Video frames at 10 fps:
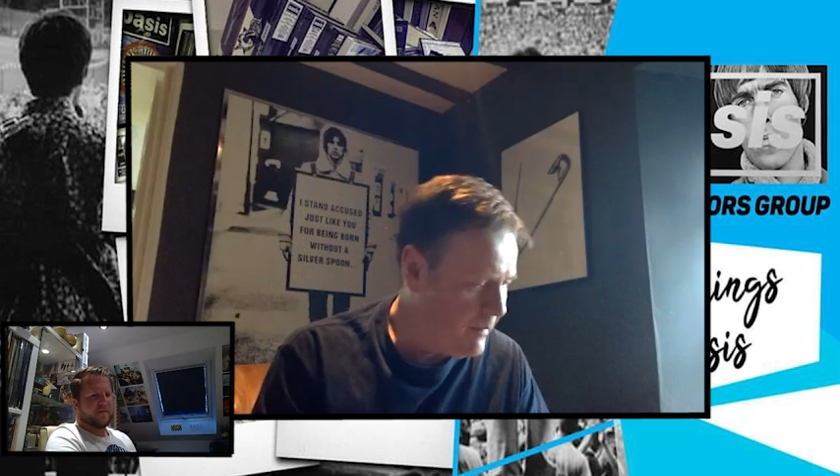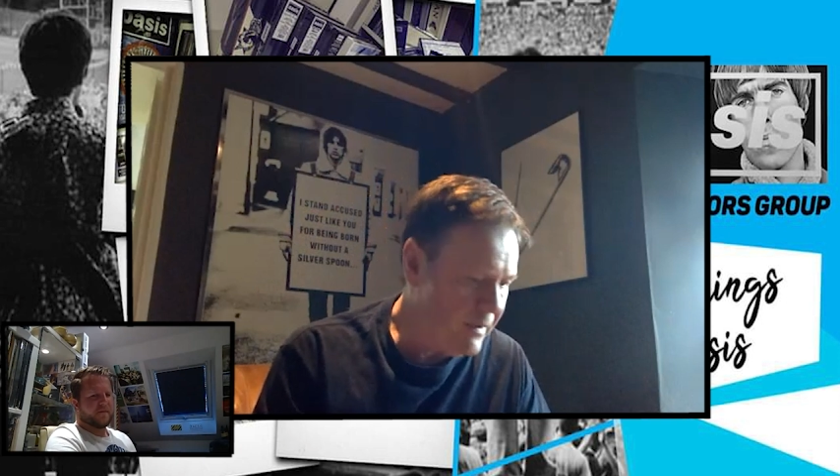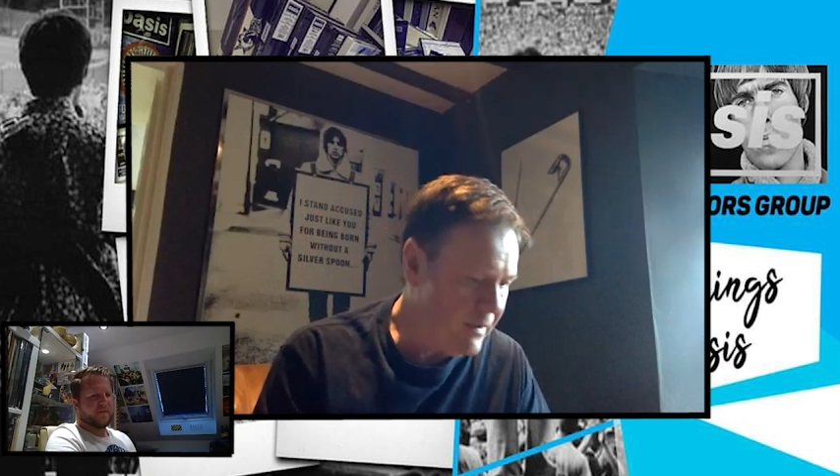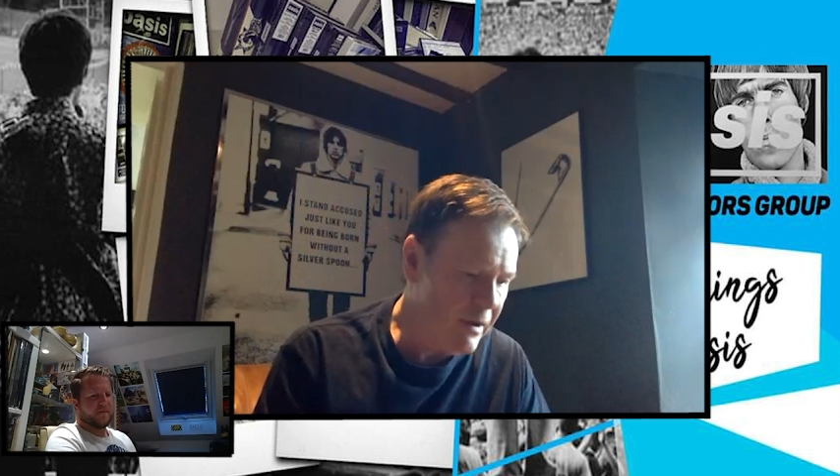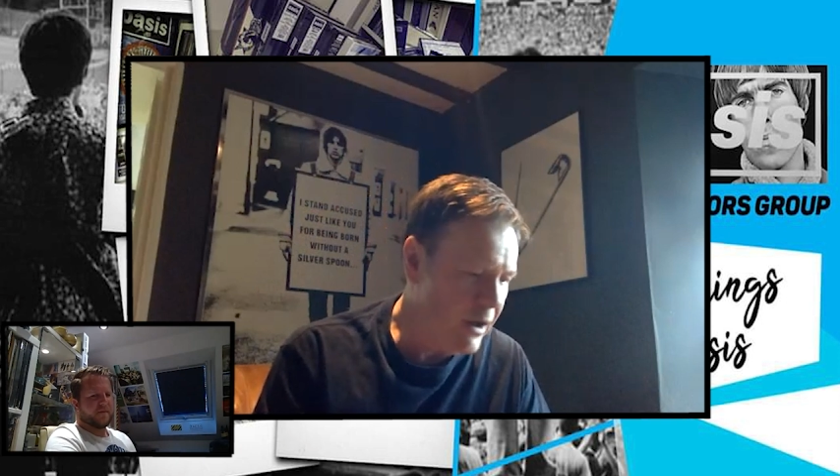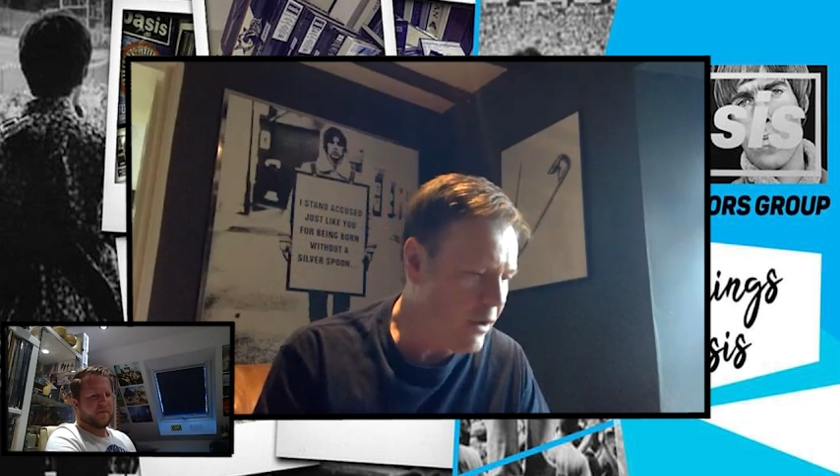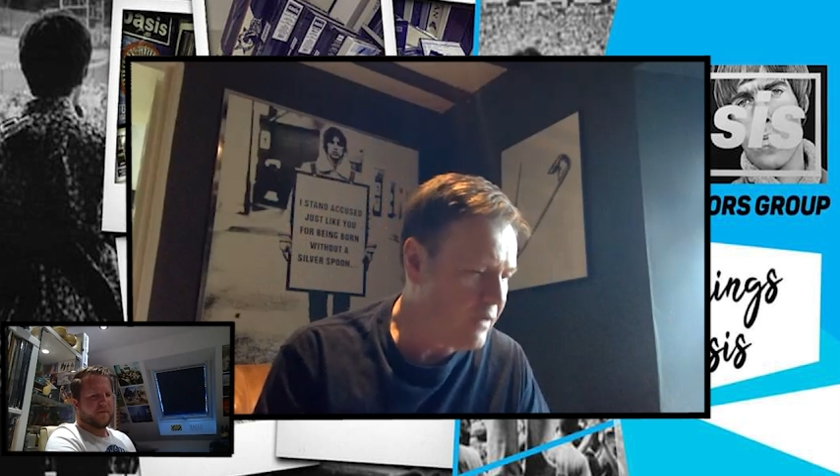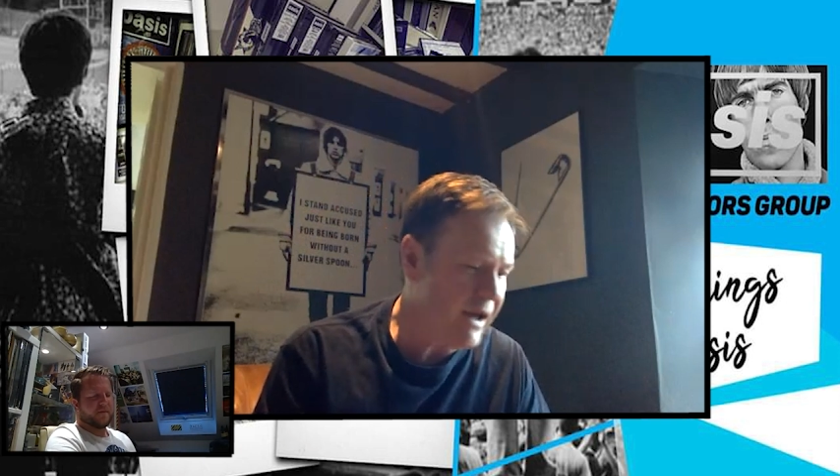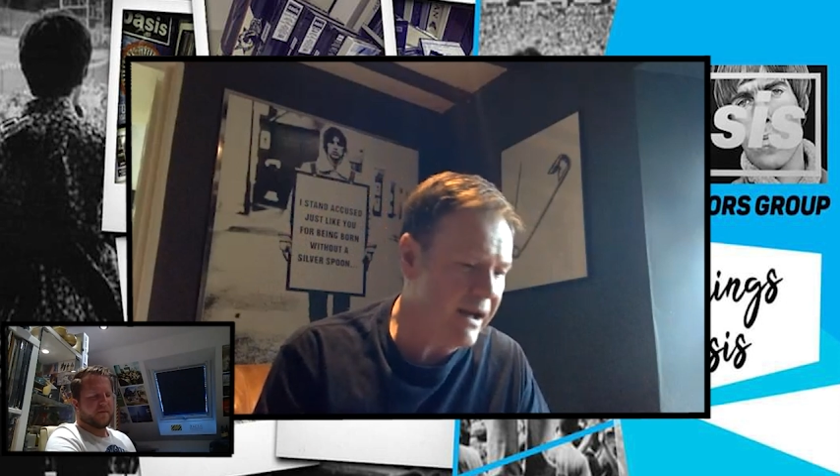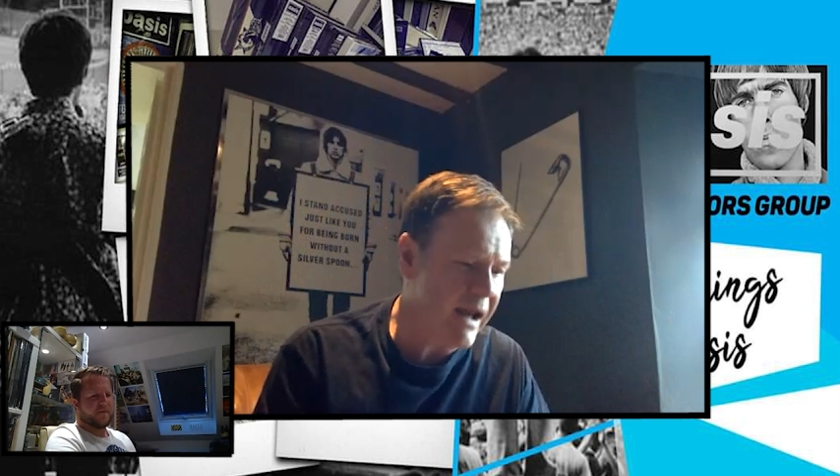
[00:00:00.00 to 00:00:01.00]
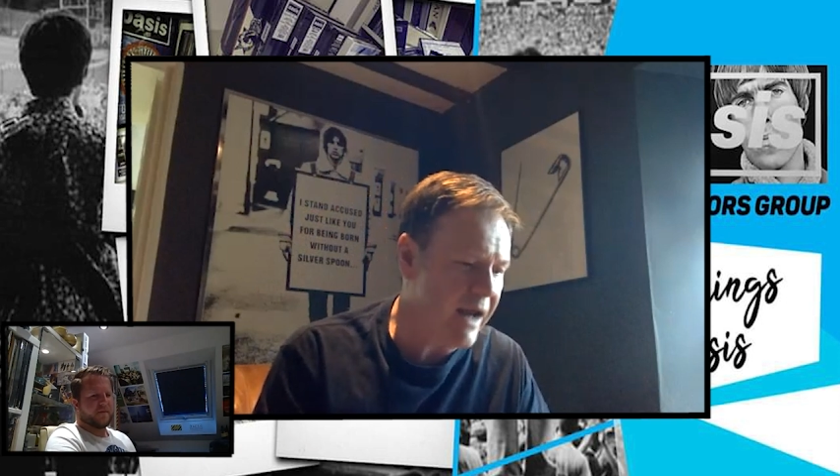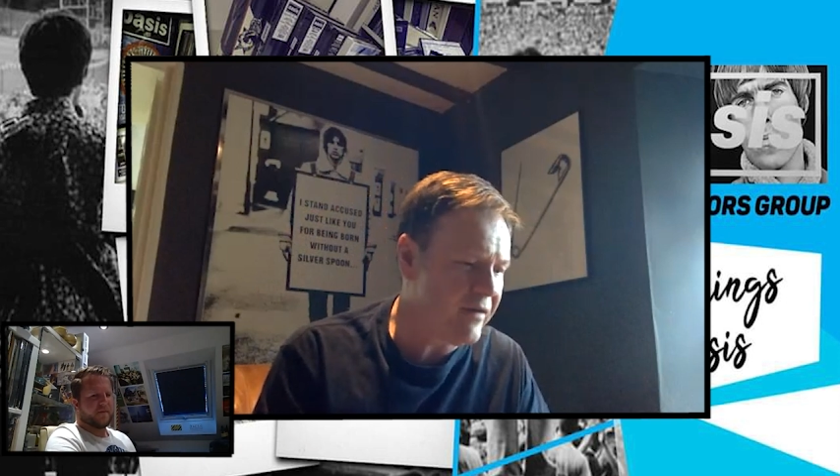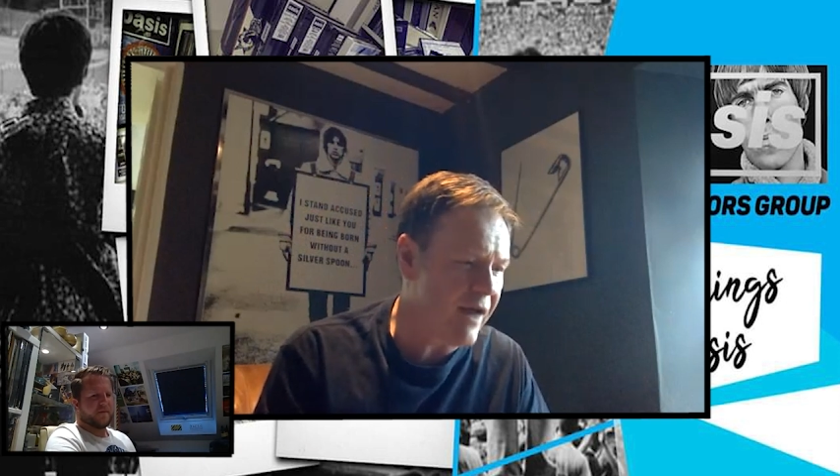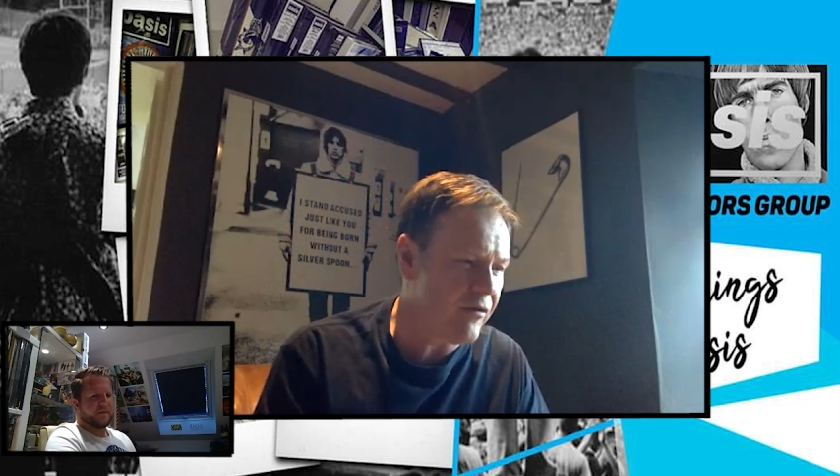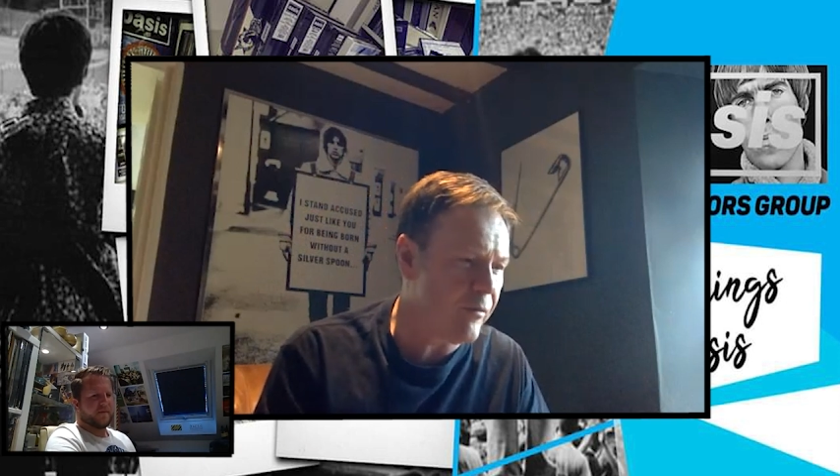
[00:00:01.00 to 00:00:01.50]
you know, did gigs
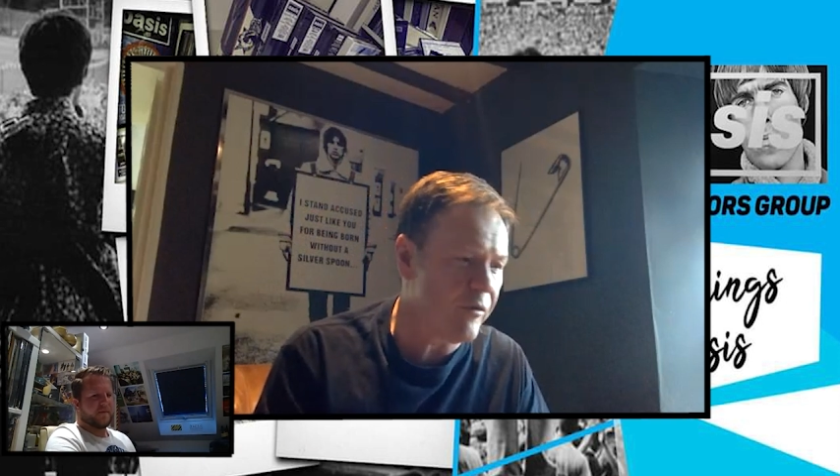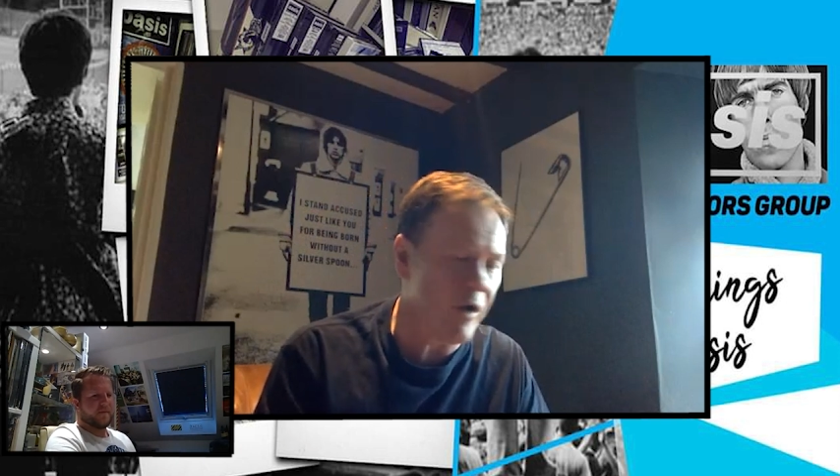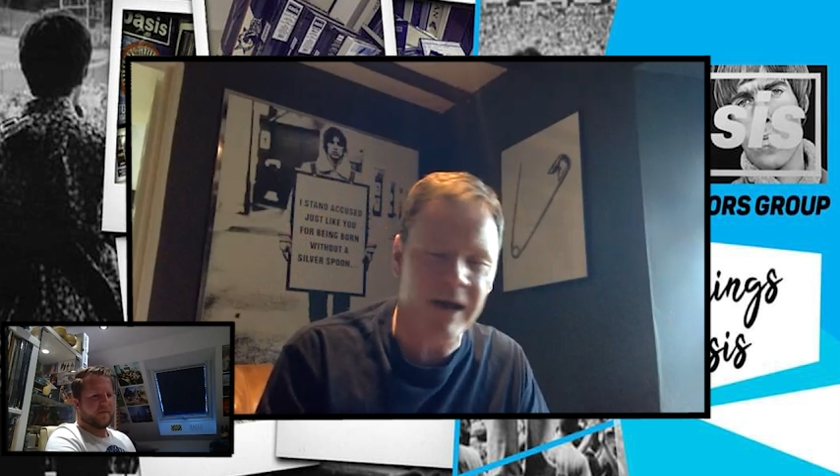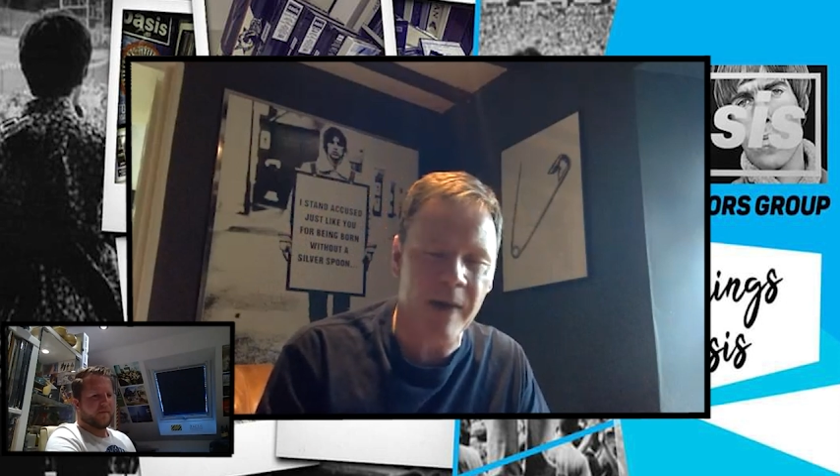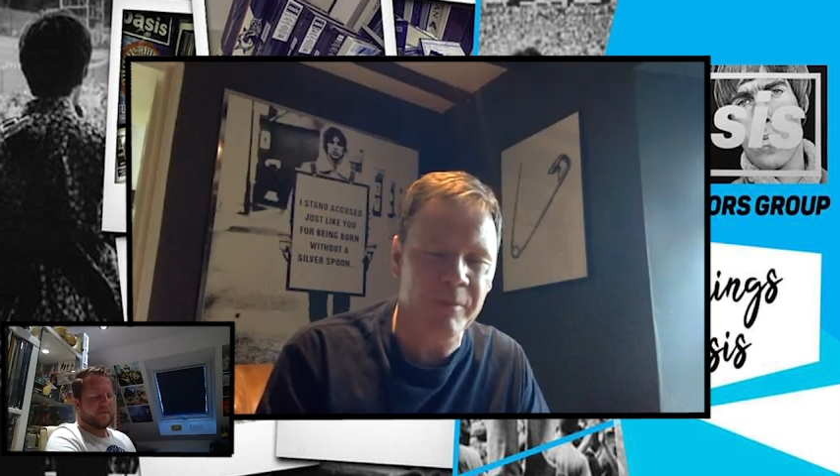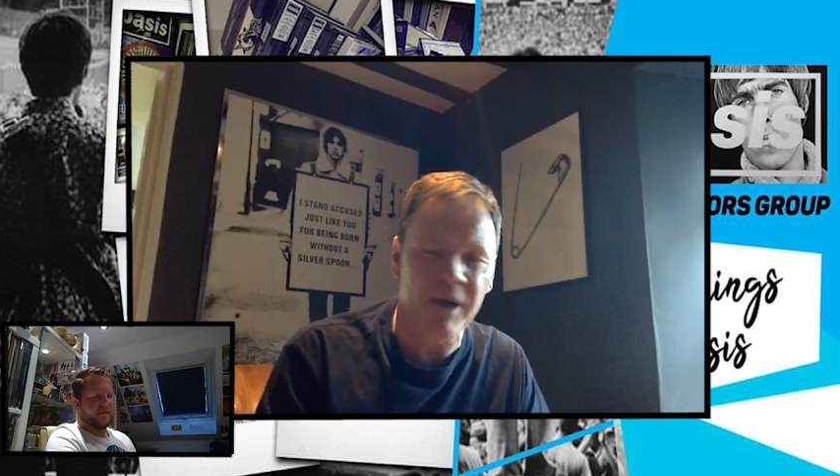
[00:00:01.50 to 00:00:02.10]
like some sort of cabaret